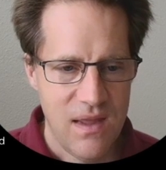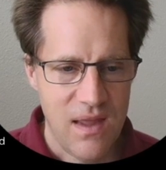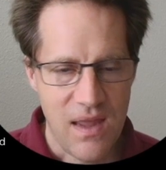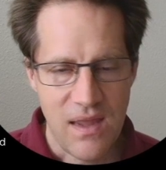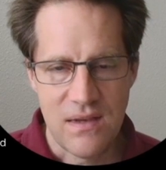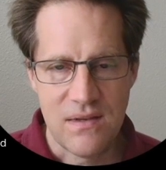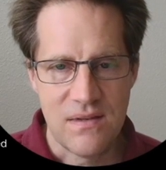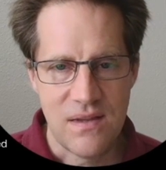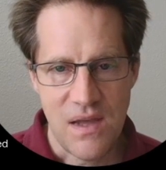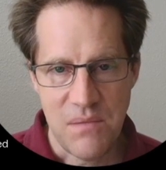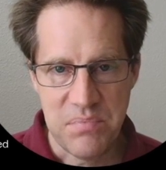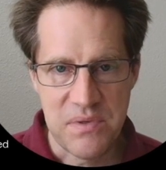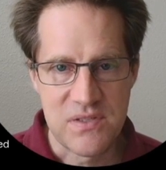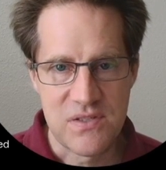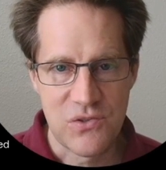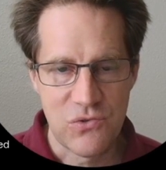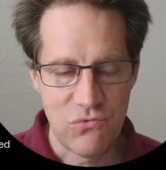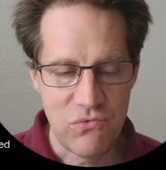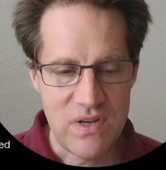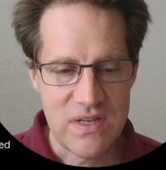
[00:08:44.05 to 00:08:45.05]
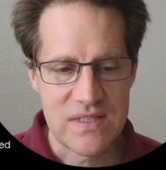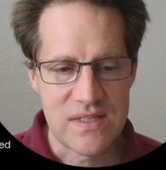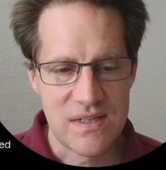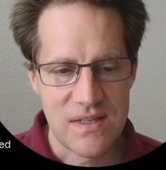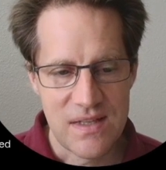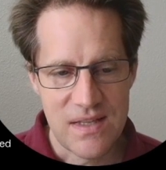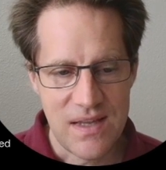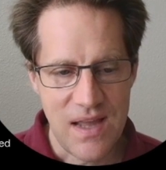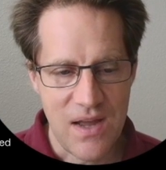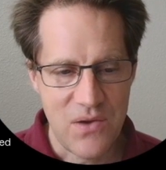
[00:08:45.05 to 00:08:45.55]
And up until
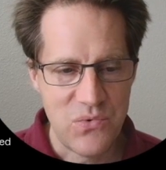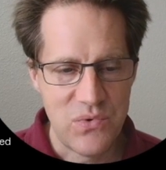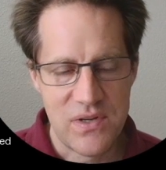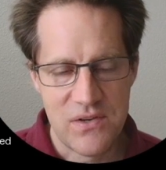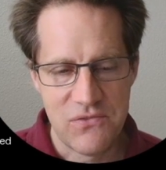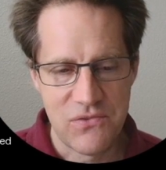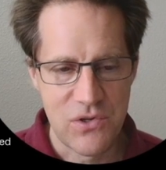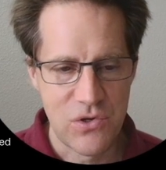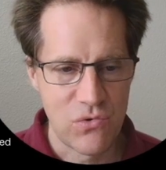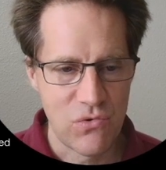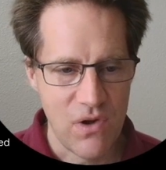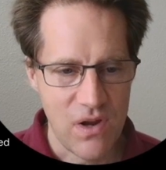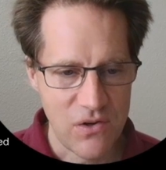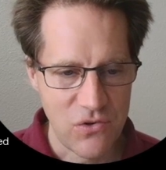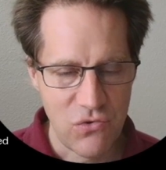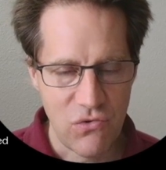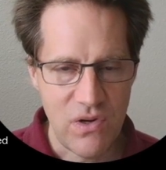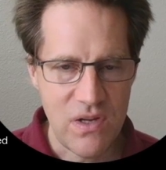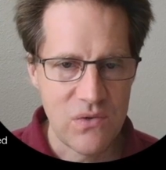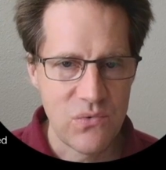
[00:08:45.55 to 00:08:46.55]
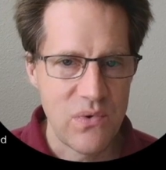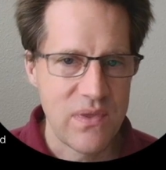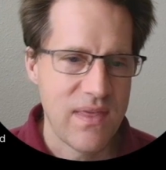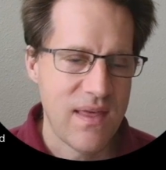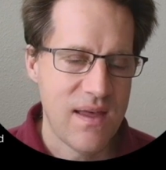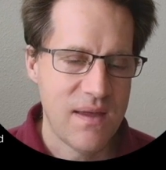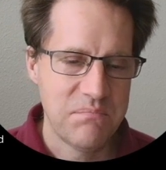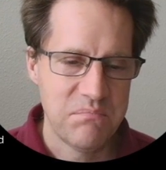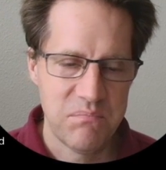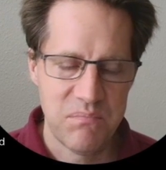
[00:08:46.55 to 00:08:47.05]
recently, I would have agreed with
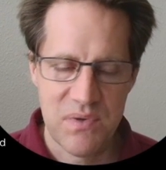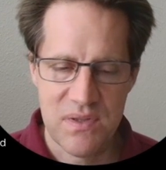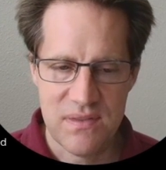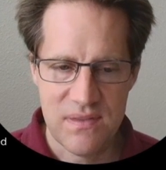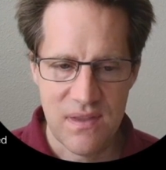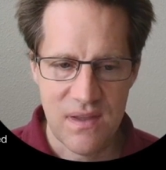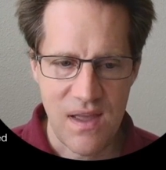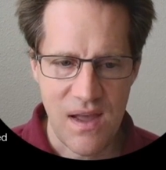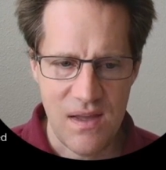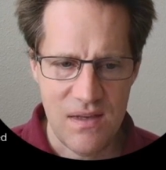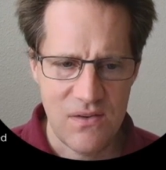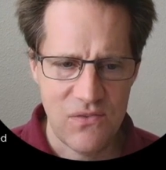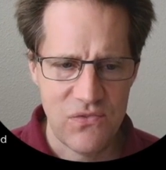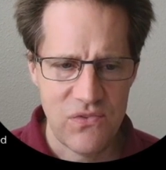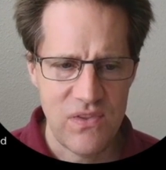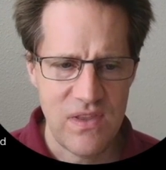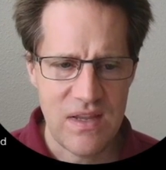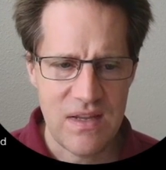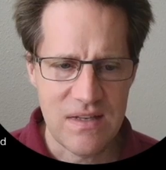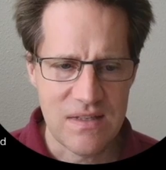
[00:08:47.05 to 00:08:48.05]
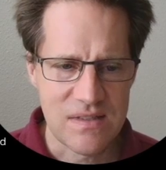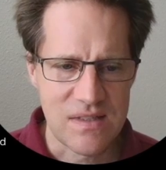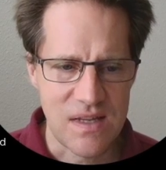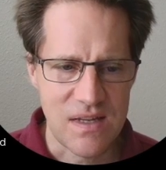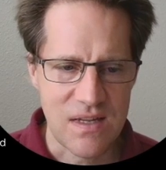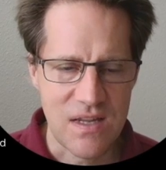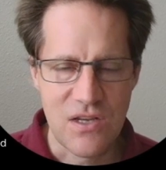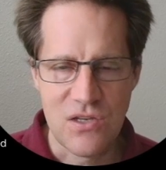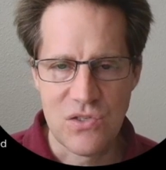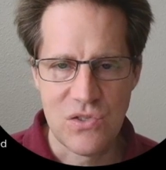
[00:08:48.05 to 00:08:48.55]
that, but the kind of things
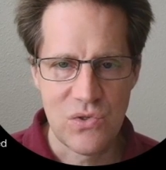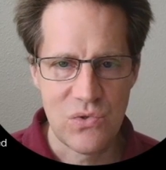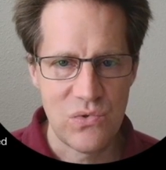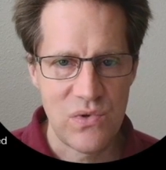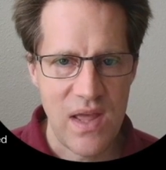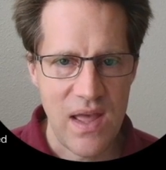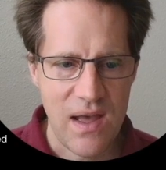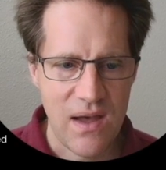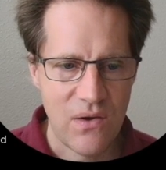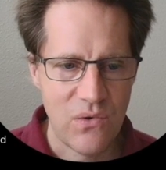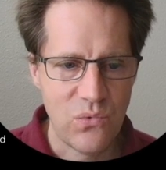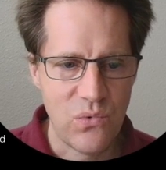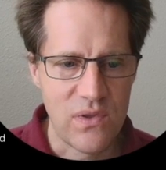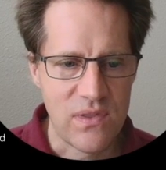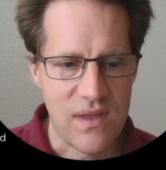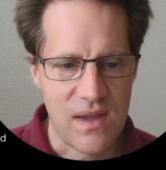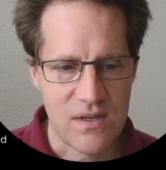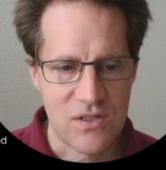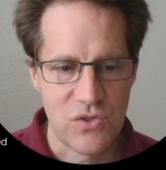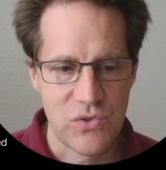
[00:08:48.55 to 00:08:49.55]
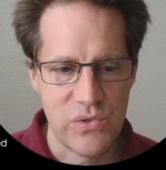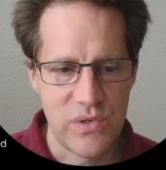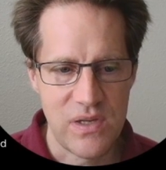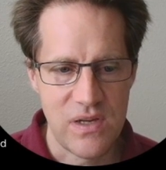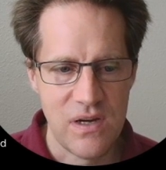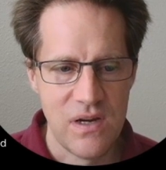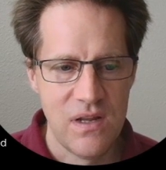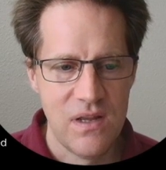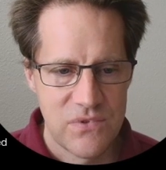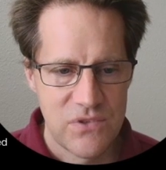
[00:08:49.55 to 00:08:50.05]
it can do now with
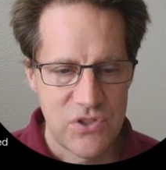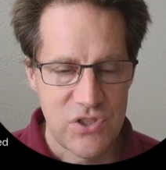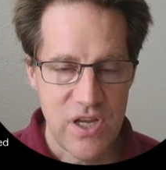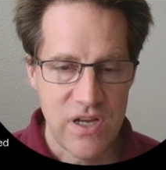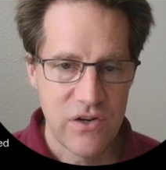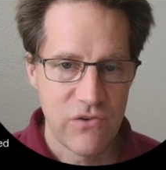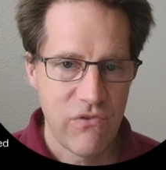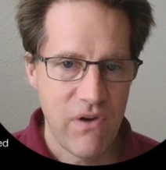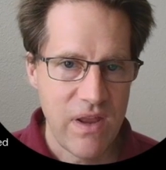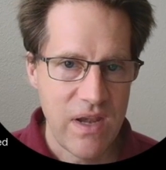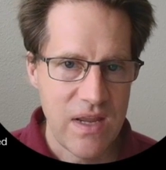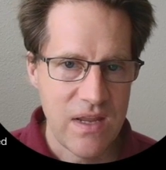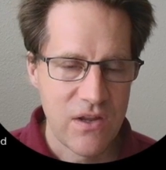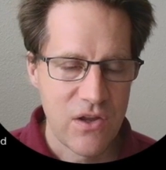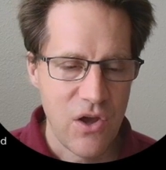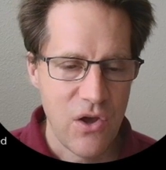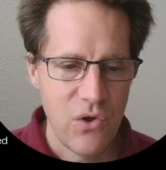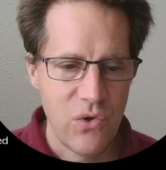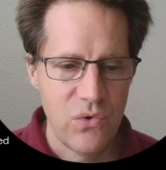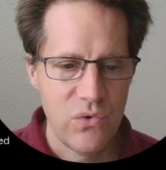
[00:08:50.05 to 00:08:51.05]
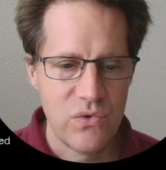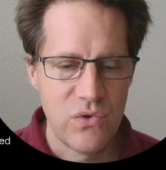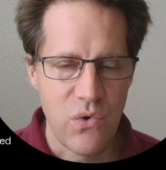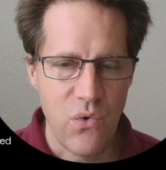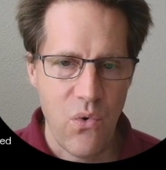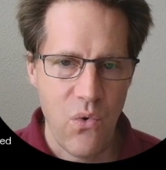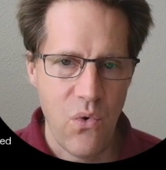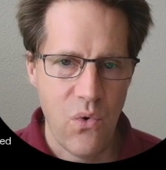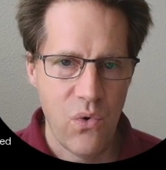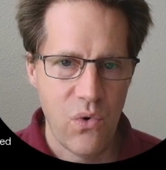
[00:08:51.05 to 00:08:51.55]
actually generating code
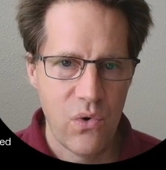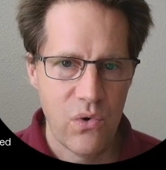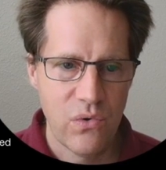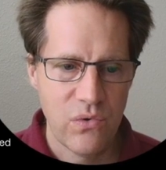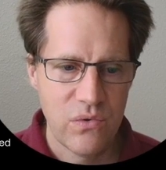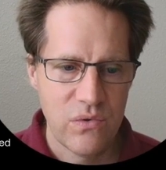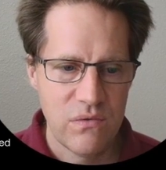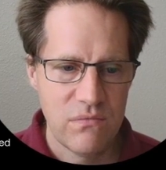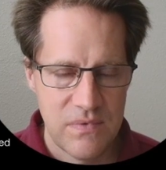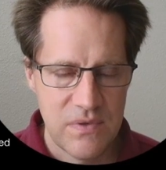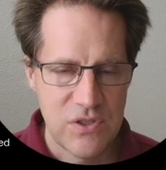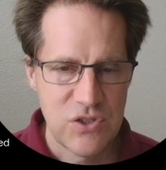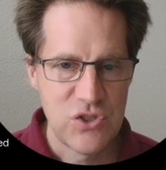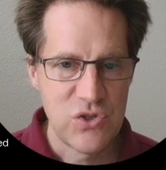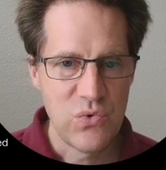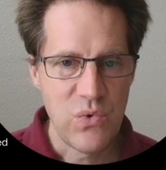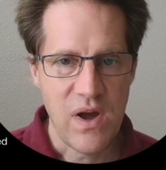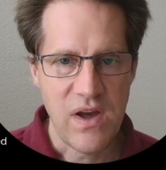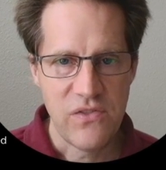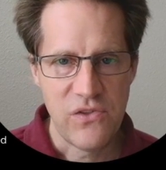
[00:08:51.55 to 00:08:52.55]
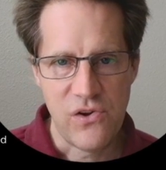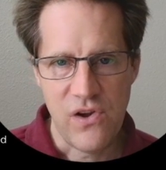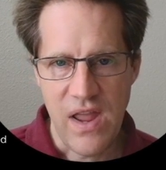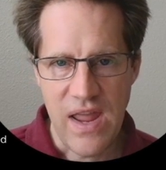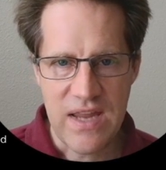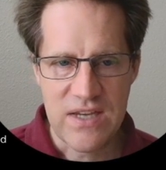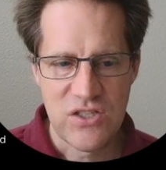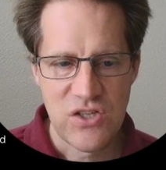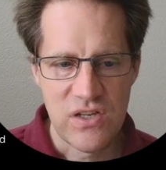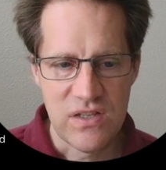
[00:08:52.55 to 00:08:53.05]
or do other
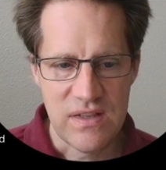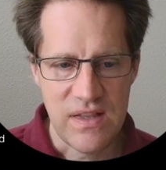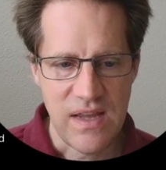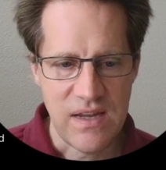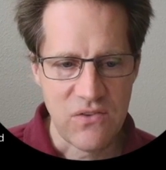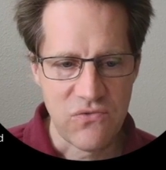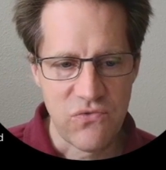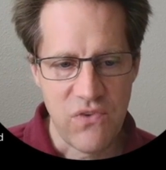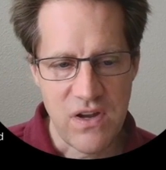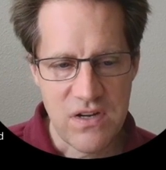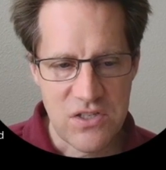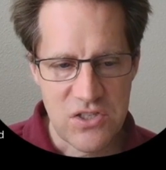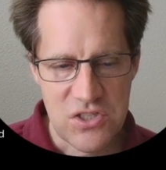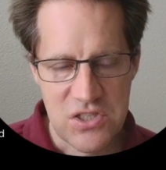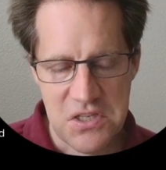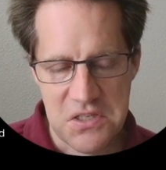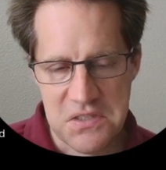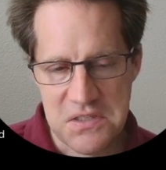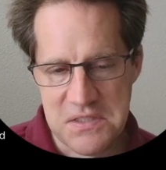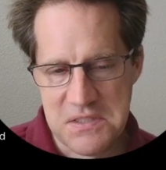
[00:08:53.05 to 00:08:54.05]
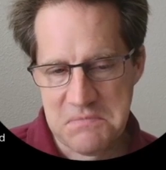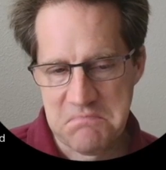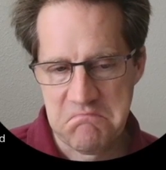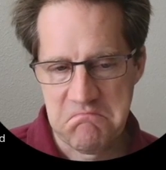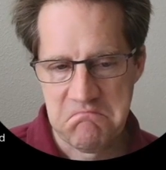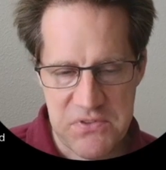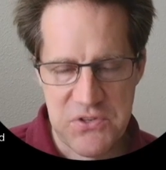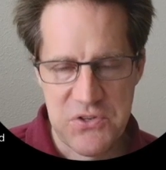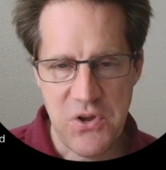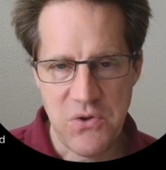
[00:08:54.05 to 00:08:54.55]
agent like functions
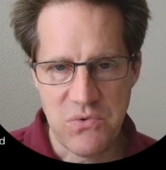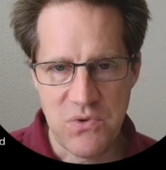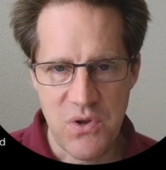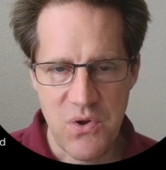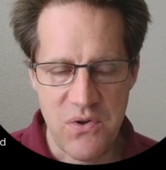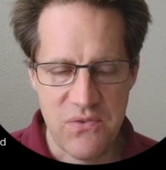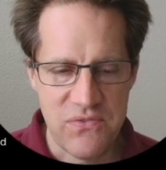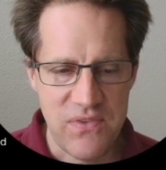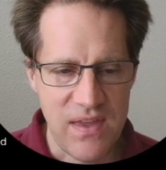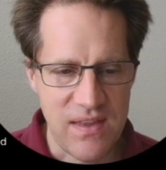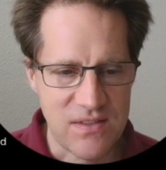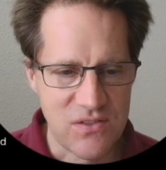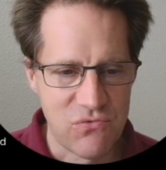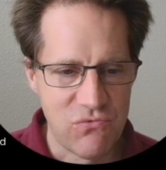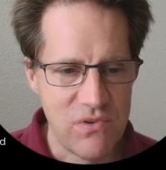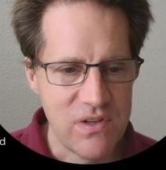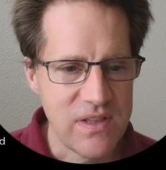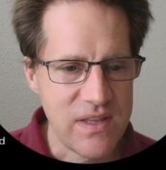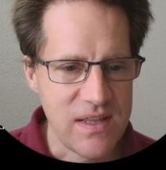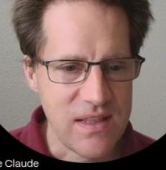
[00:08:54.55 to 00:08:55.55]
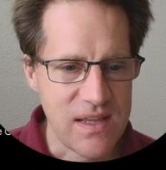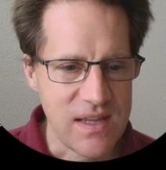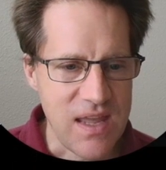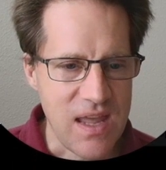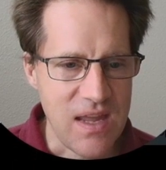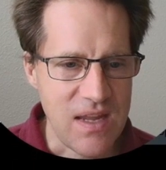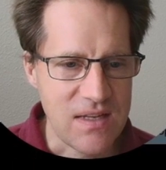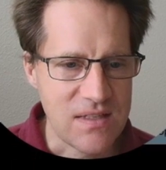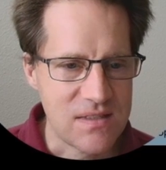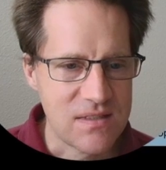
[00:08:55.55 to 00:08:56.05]
don't know if that's really the
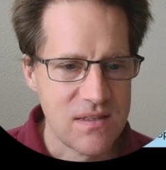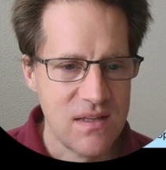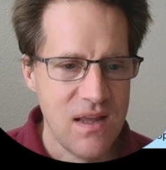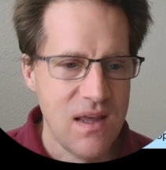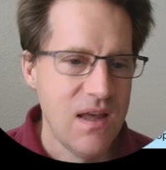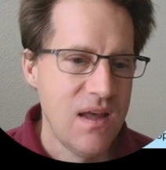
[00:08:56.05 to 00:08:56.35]
case.